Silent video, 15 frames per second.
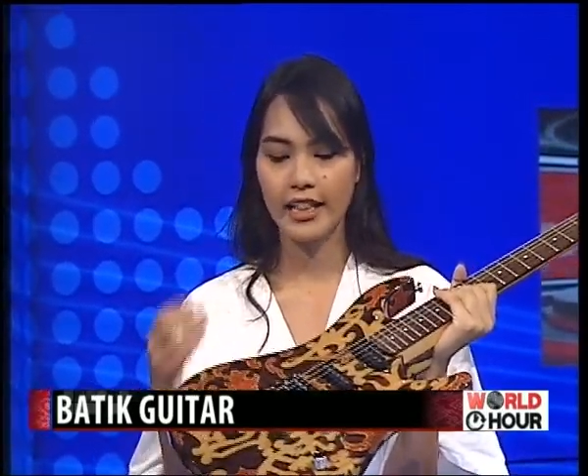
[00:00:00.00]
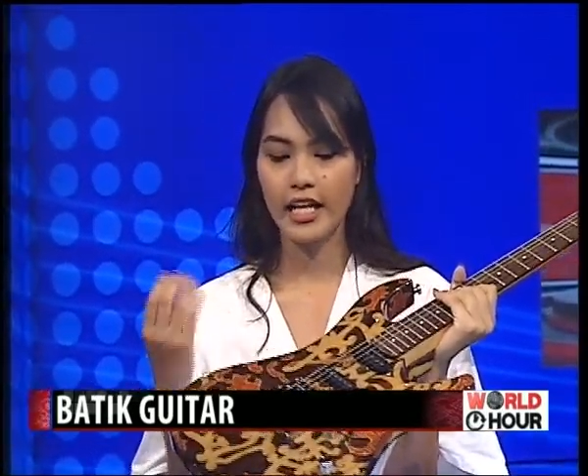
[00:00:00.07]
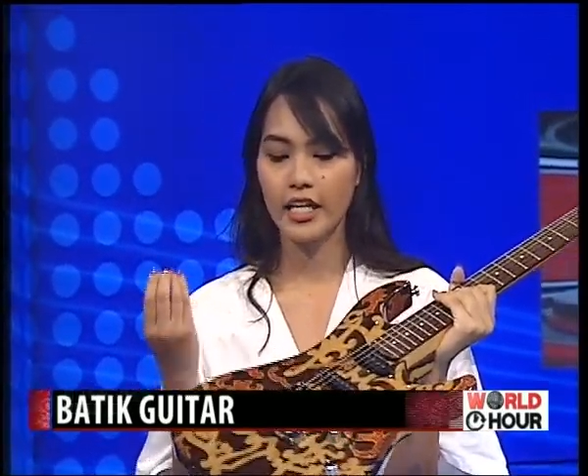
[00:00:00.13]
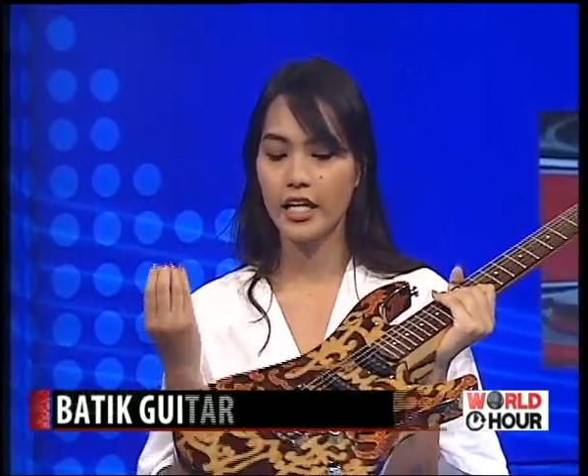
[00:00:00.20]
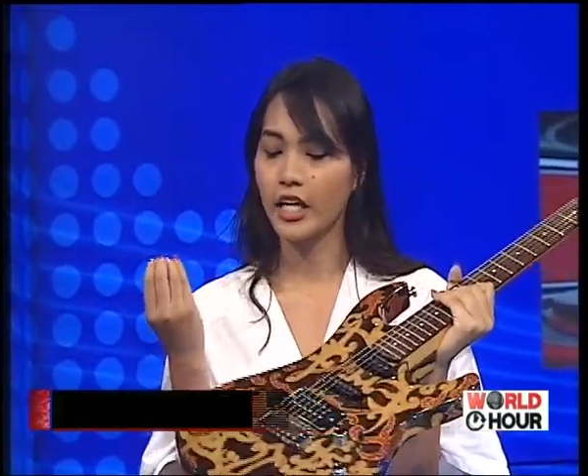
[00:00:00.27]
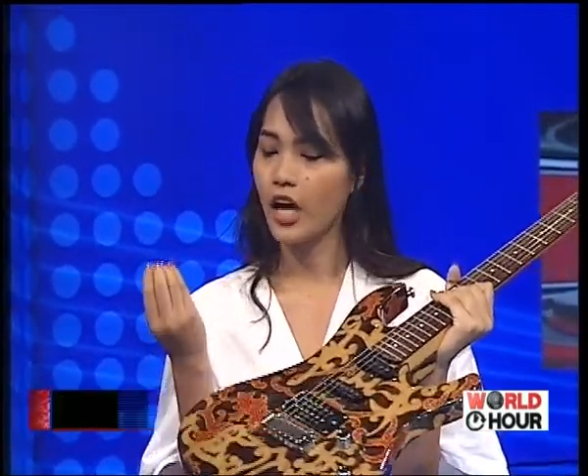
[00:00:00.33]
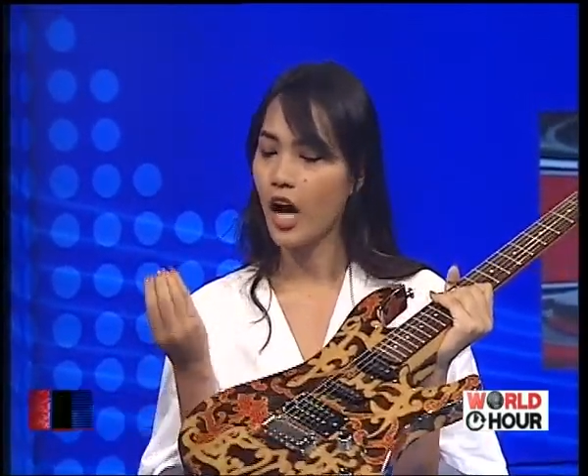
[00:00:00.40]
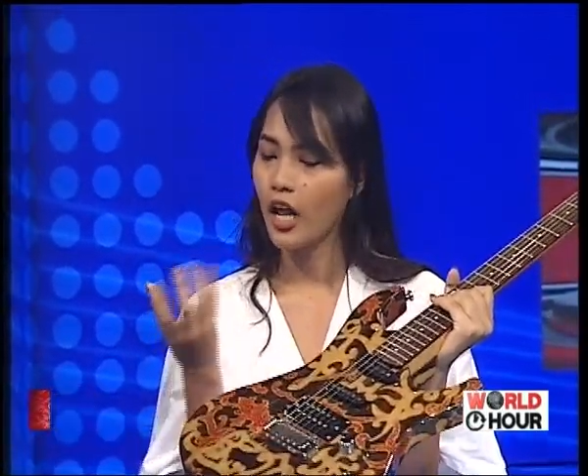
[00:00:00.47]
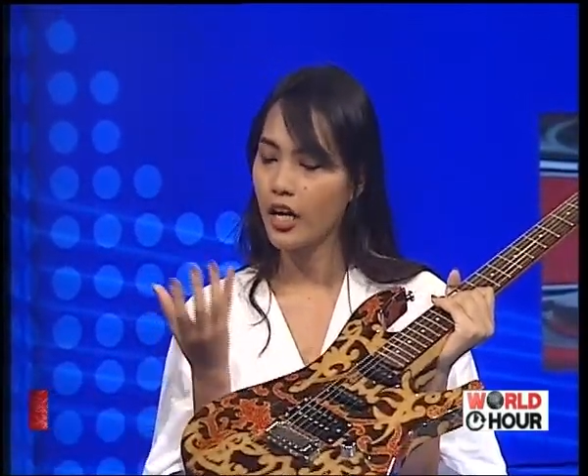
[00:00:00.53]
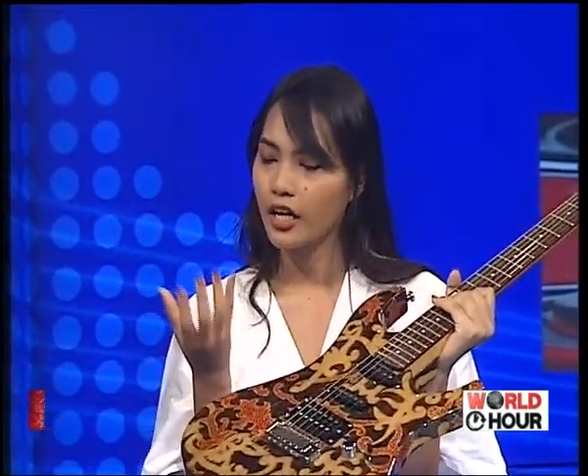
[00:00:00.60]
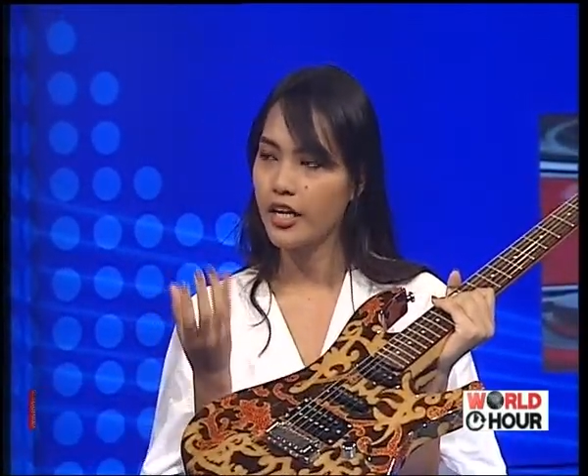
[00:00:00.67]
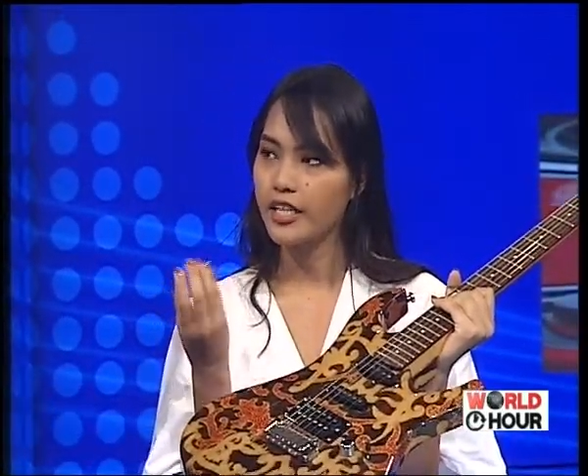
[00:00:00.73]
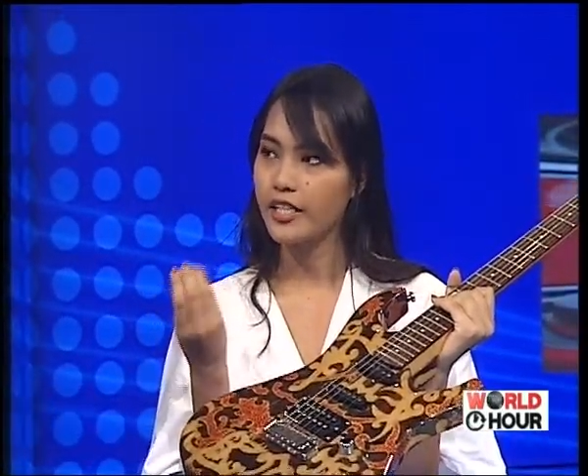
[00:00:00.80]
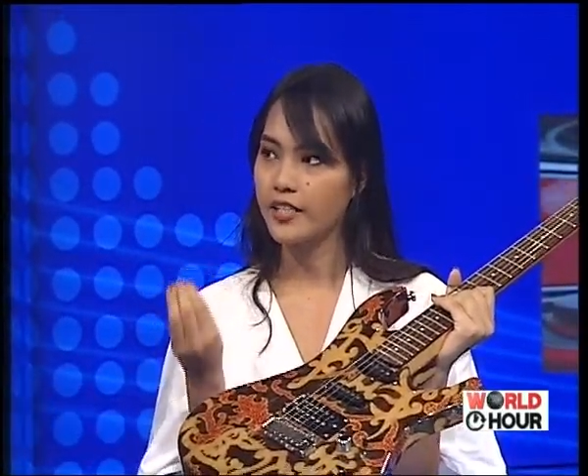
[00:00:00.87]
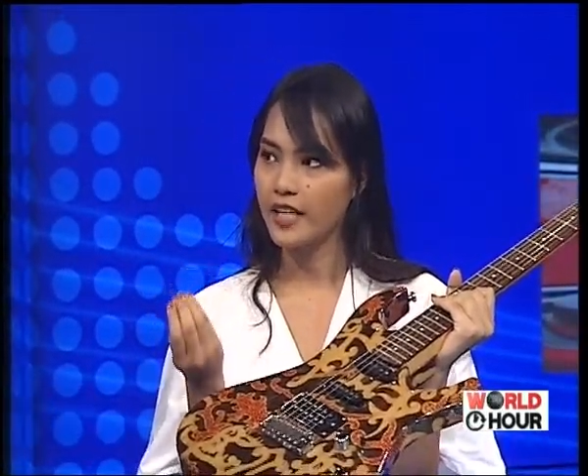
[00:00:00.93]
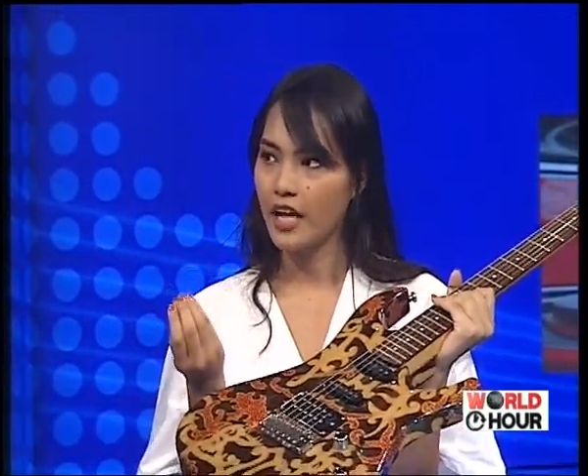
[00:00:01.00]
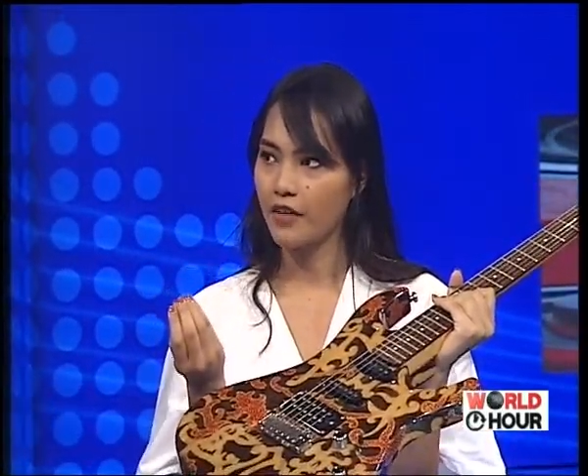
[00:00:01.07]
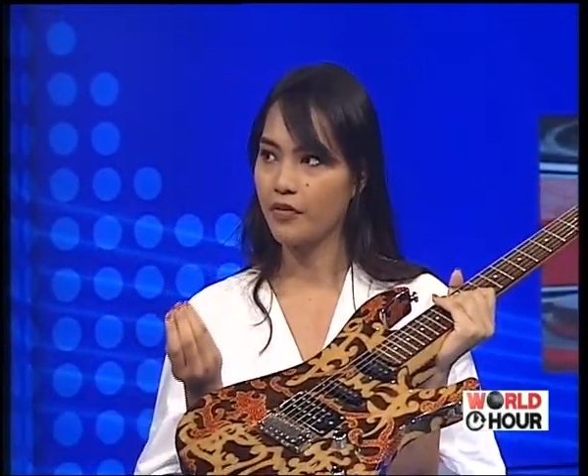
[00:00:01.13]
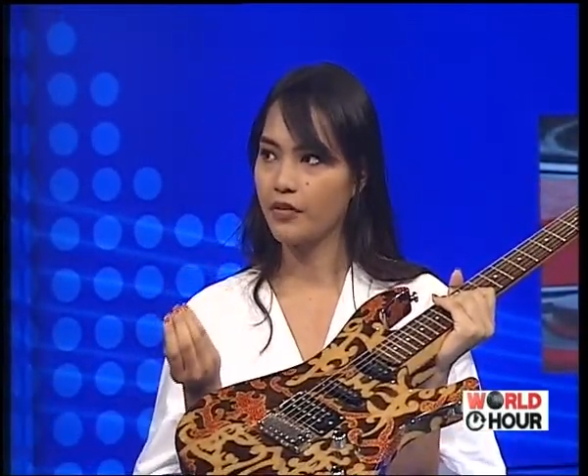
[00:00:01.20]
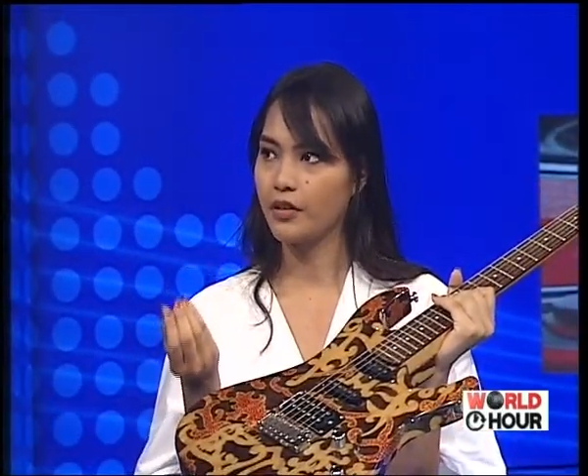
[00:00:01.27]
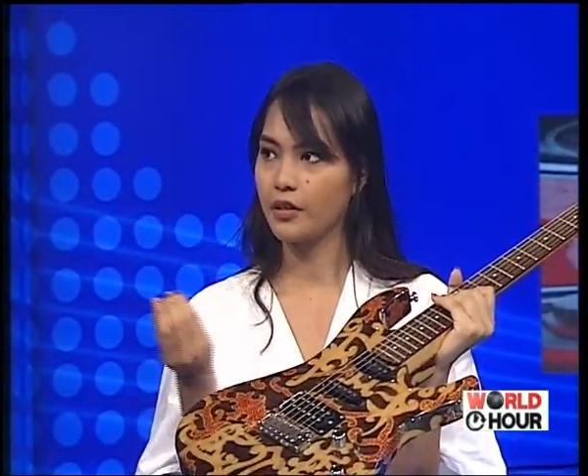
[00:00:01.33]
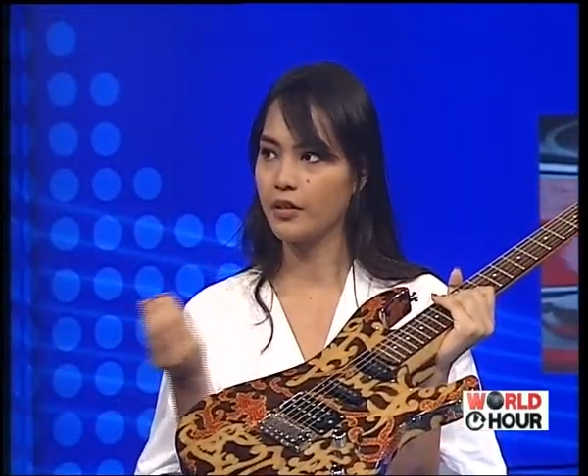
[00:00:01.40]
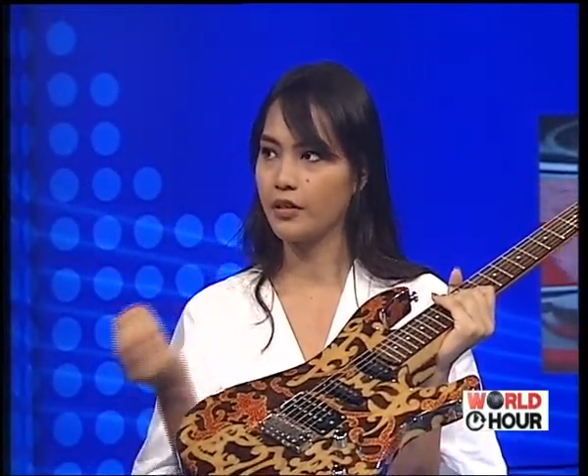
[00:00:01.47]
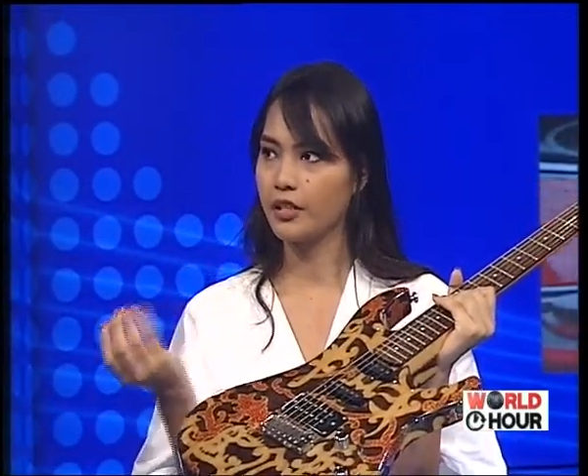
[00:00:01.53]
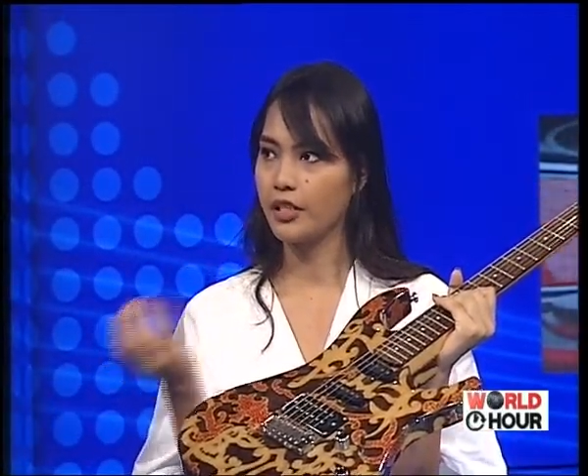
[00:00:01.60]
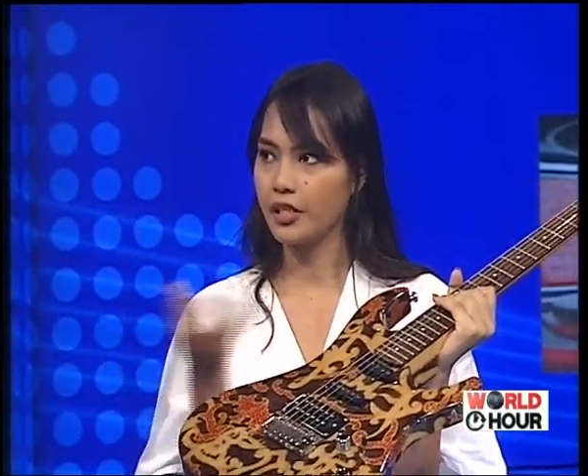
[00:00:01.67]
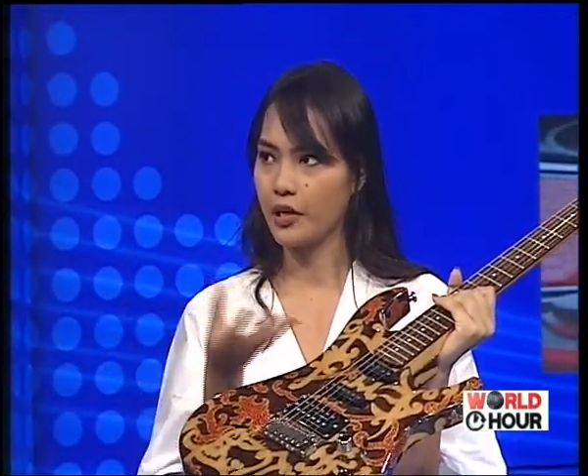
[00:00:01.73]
and then the color itself could